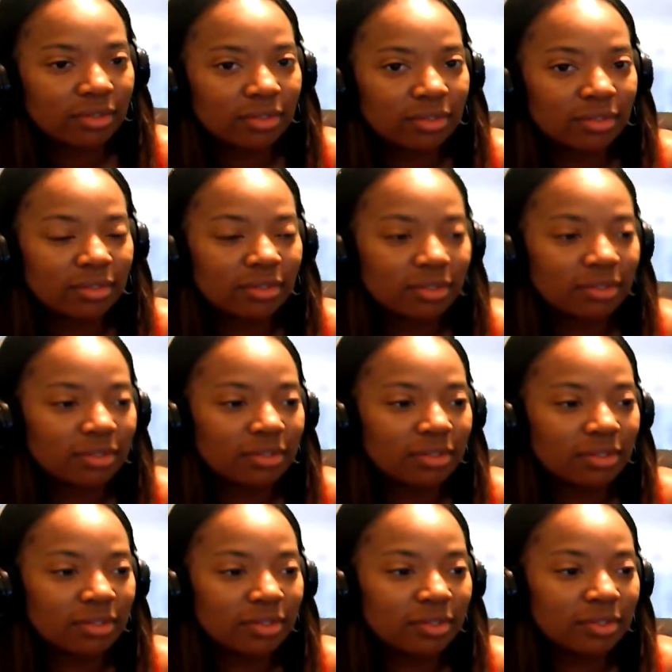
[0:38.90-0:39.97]

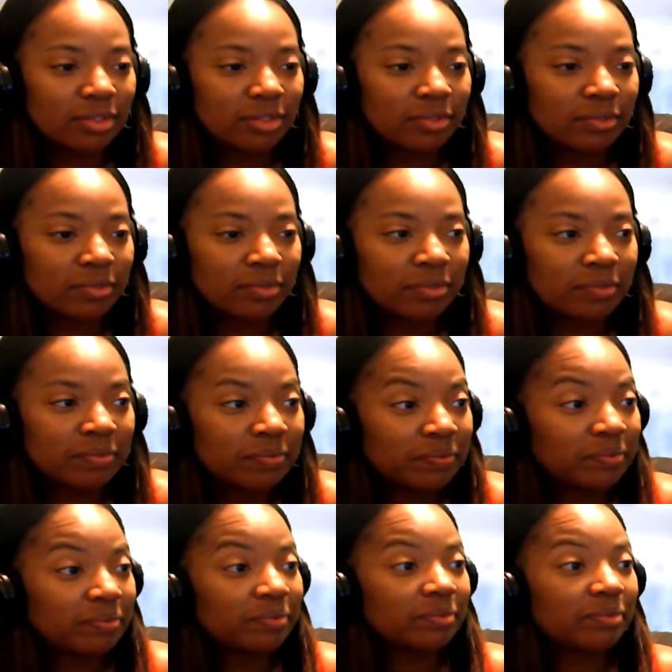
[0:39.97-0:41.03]

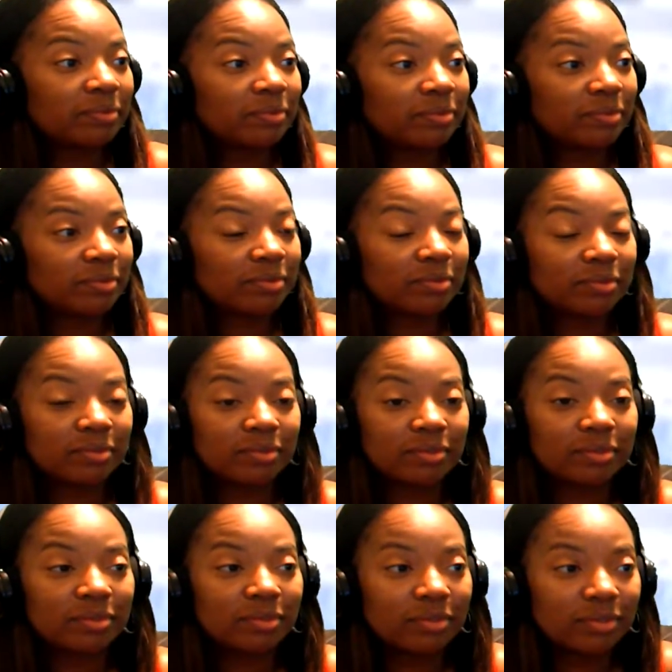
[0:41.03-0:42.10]

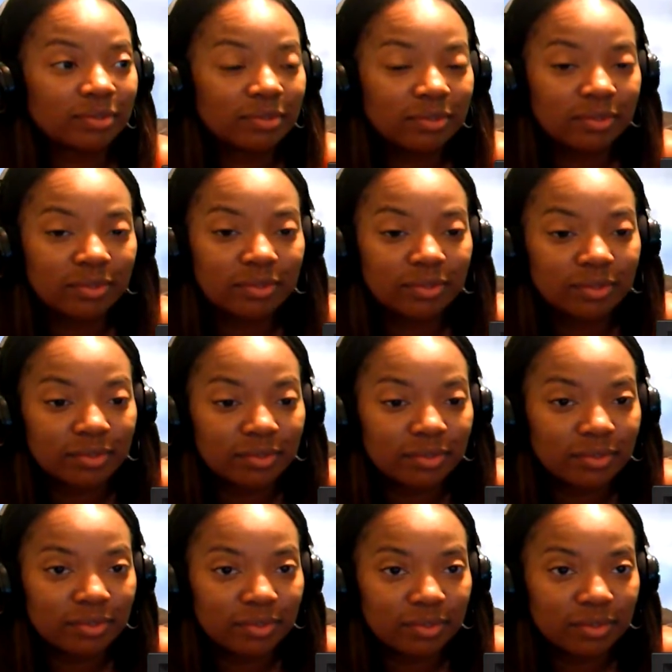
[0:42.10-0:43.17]

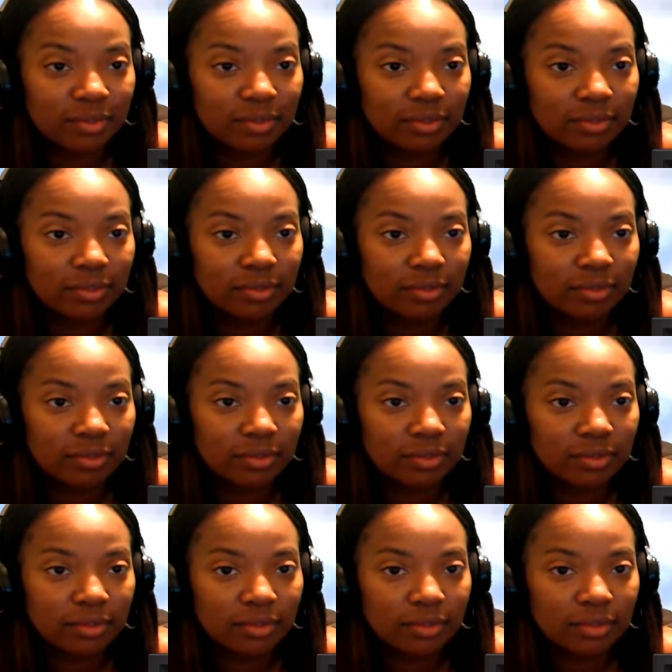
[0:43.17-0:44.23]

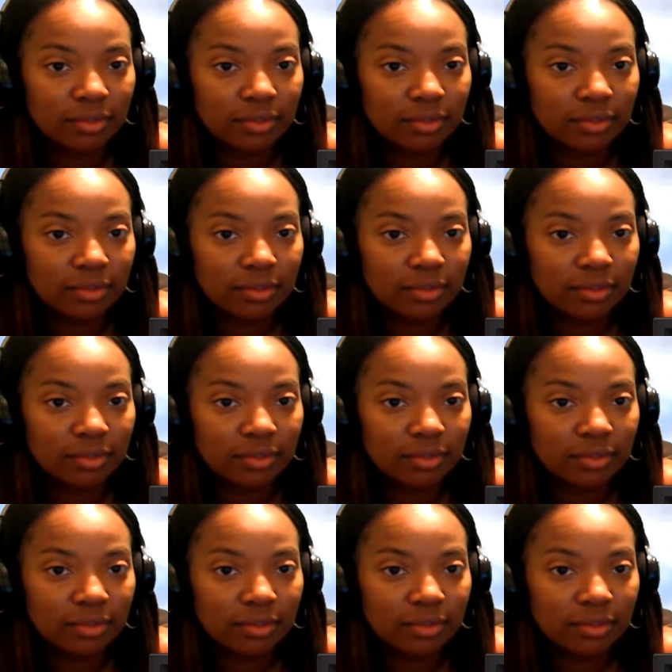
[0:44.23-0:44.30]
No words are spoken by the person on screen.